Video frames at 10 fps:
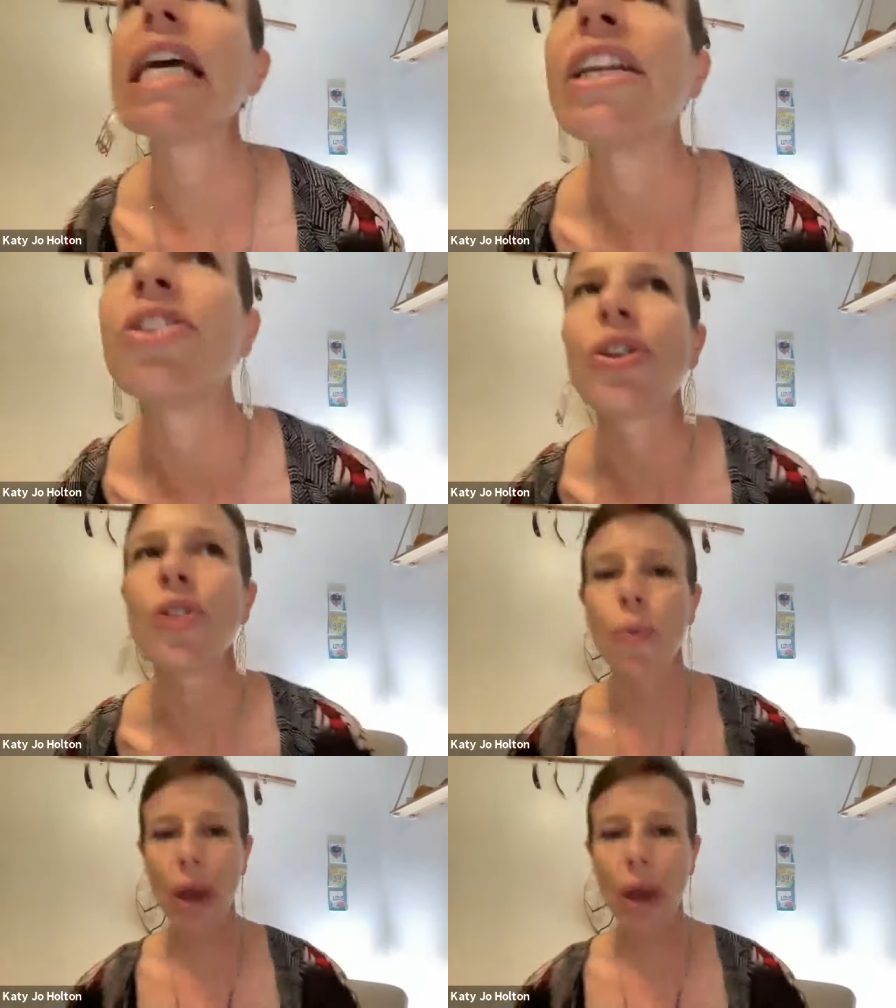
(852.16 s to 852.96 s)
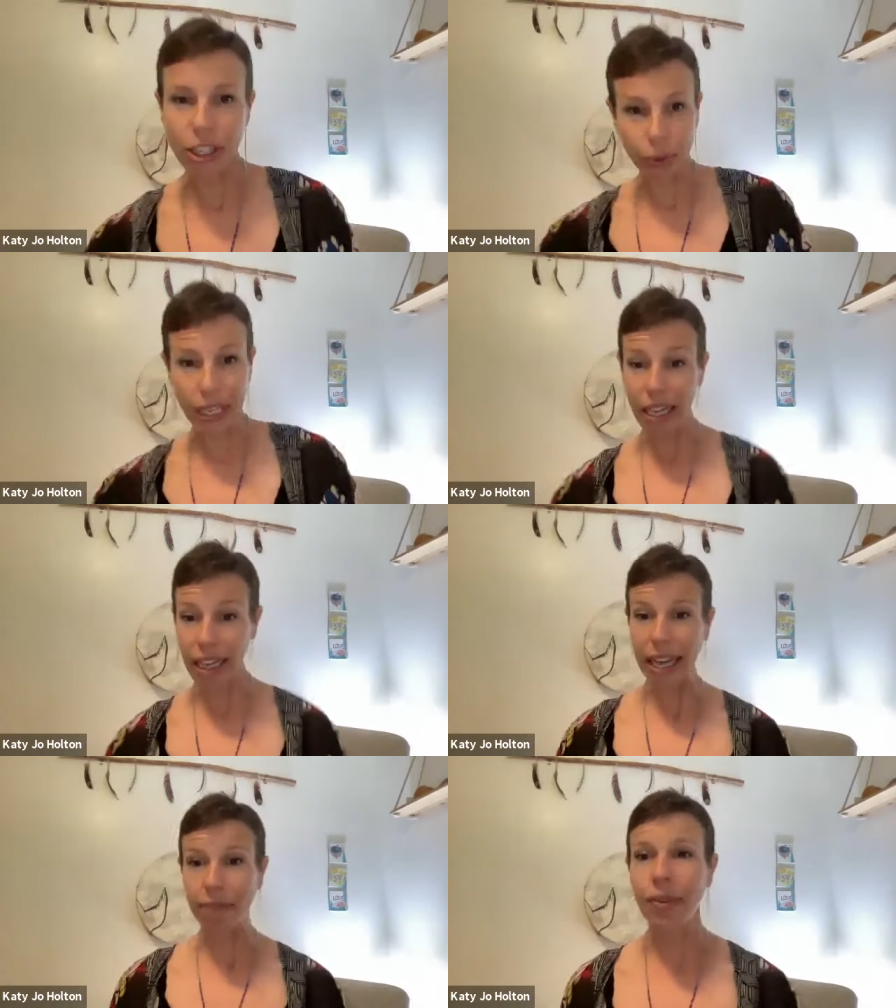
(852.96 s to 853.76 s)
into the way we do
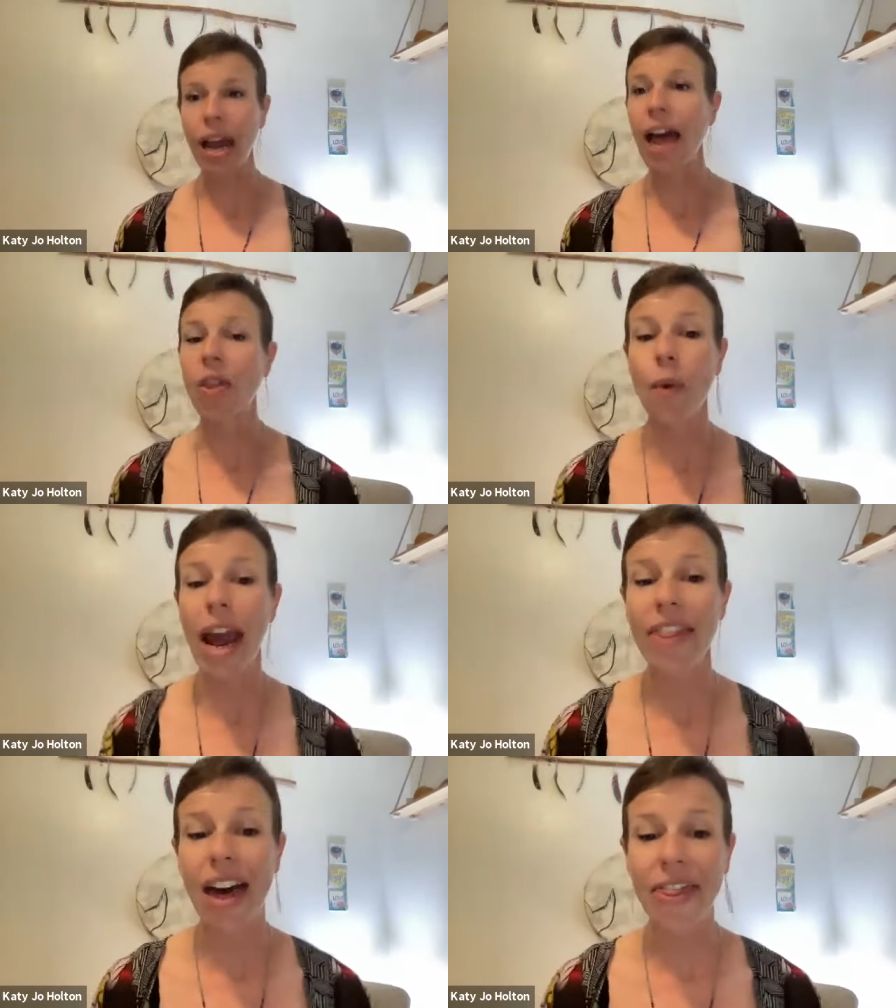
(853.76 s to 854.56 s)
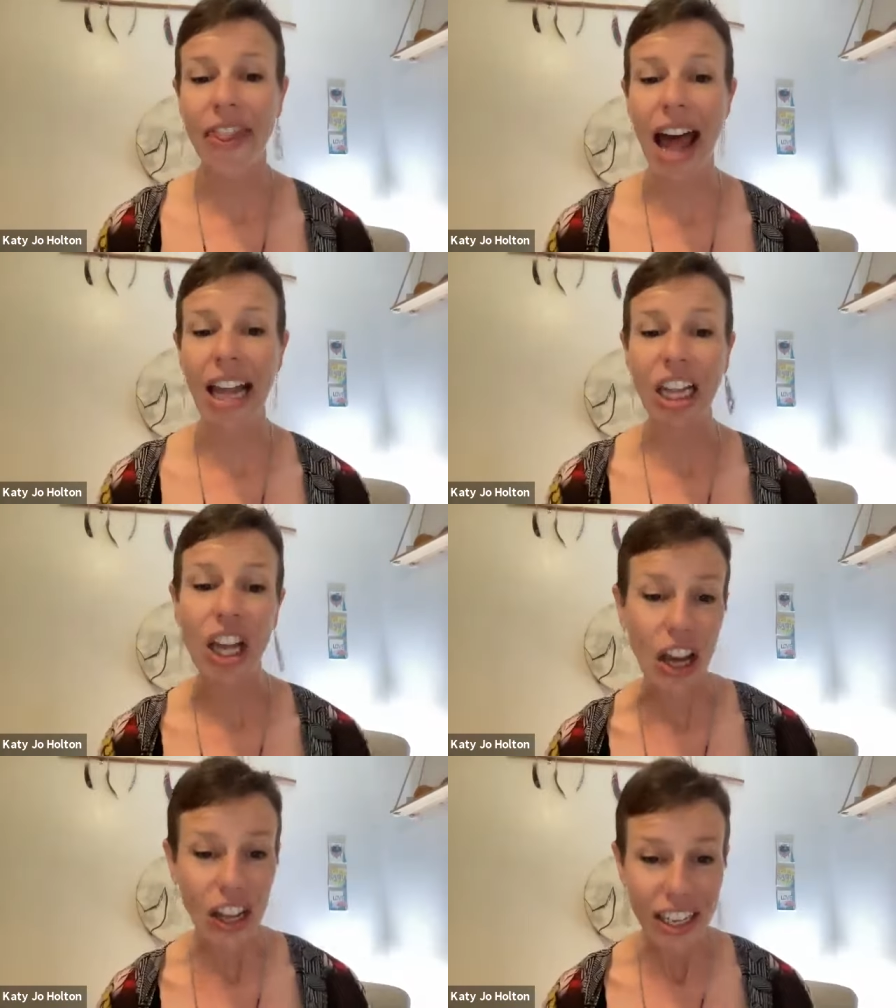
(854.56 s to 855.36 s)
healing and the way that that
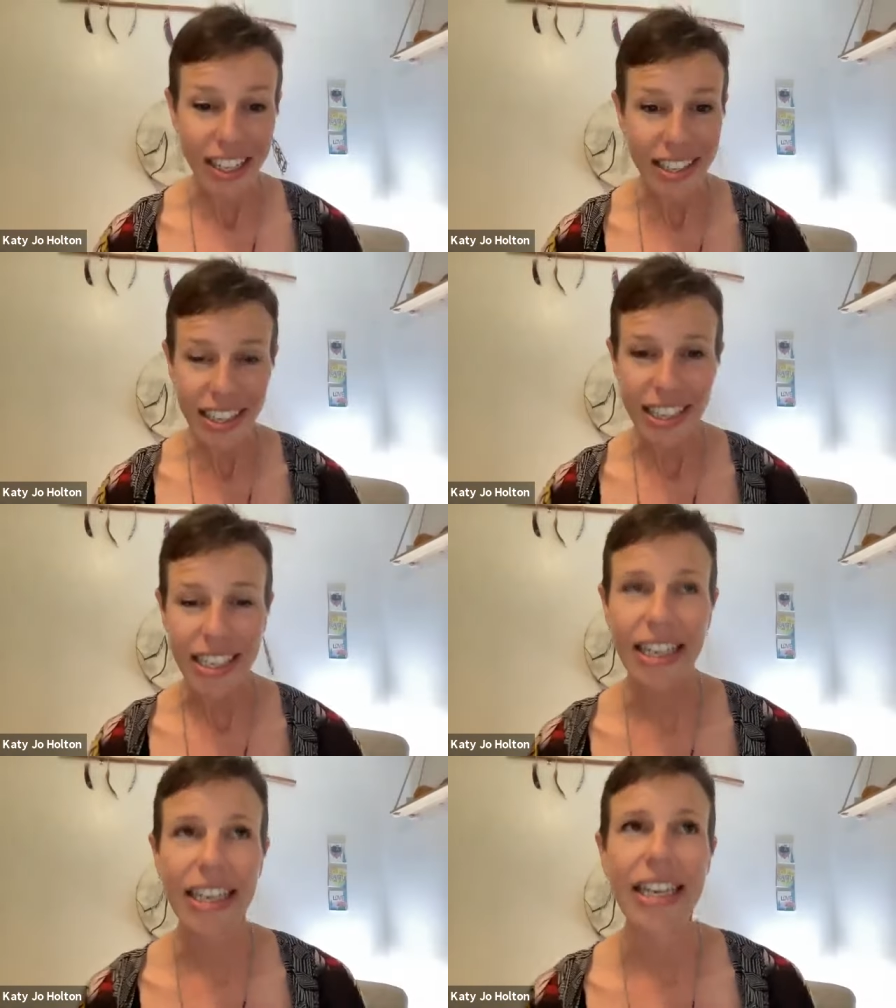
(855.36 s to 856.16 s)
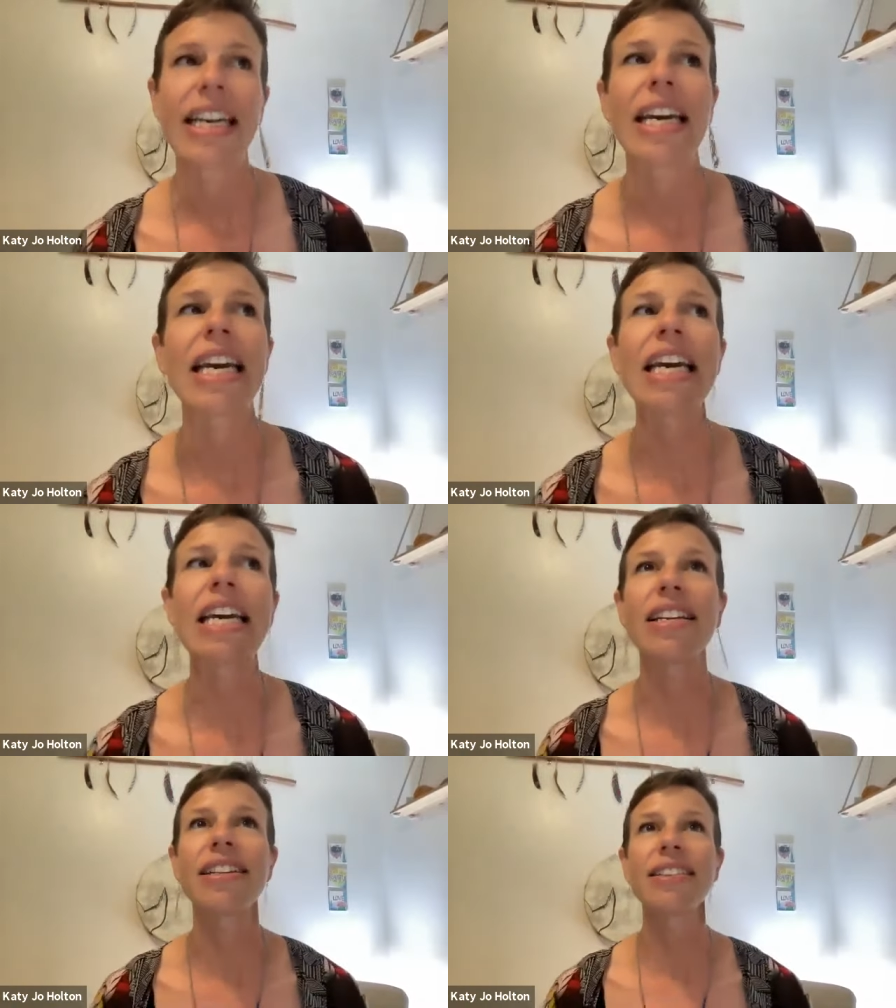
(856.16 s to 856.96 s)
looks
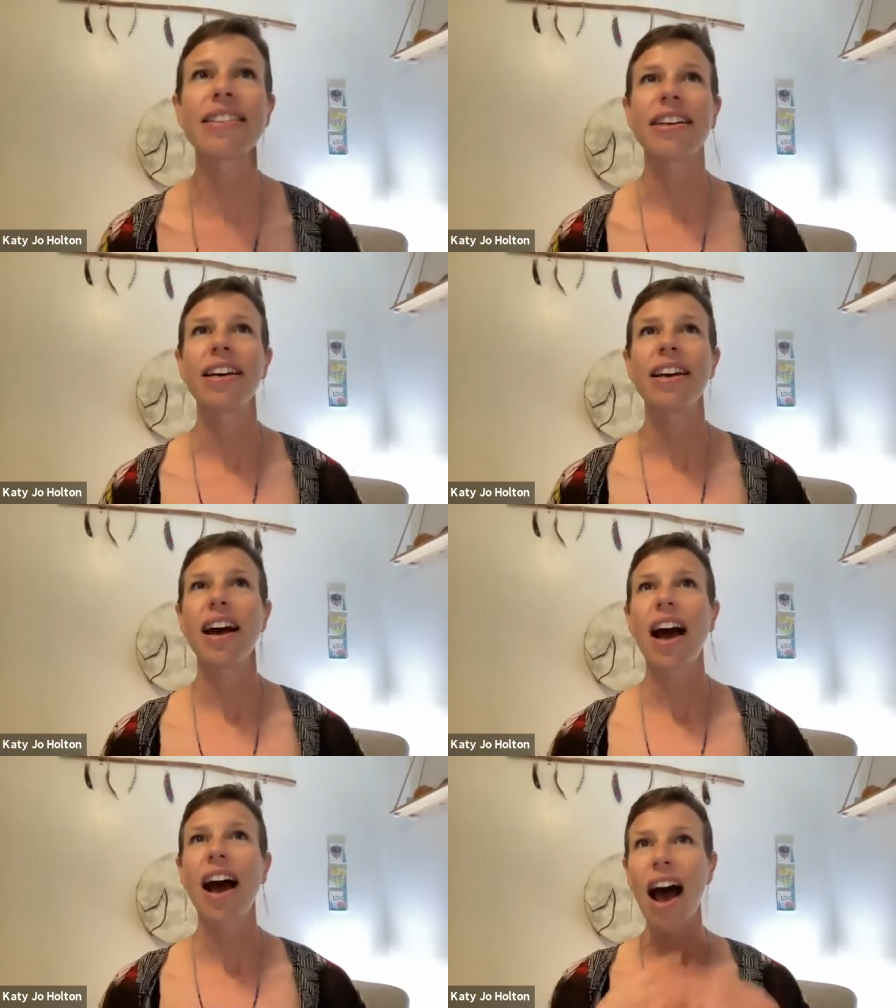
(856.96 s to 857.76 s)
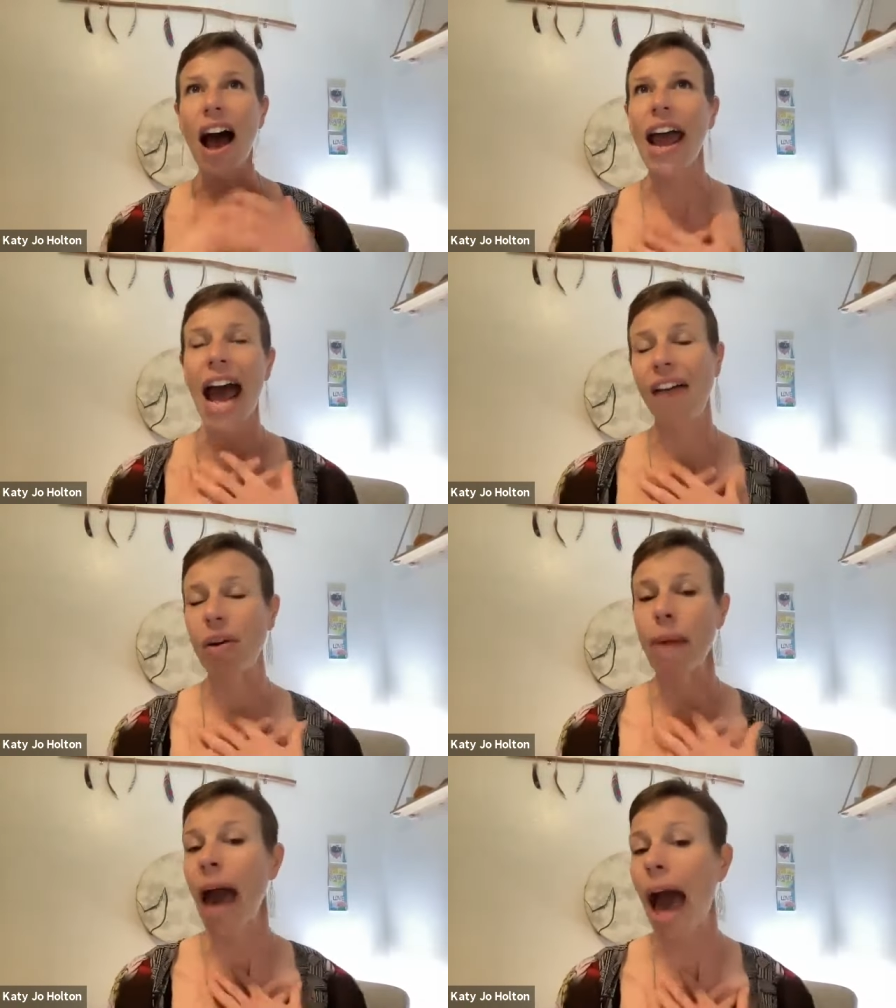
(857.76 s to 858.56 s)
is i have
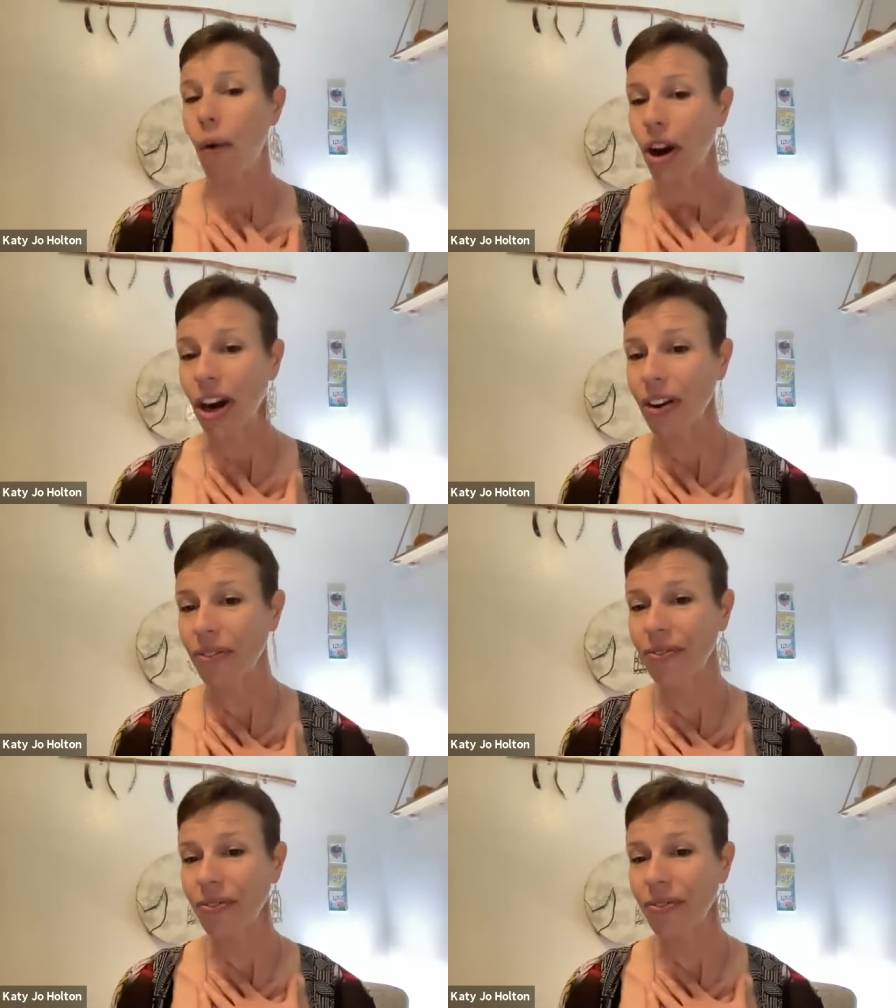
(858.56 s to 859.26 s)
a power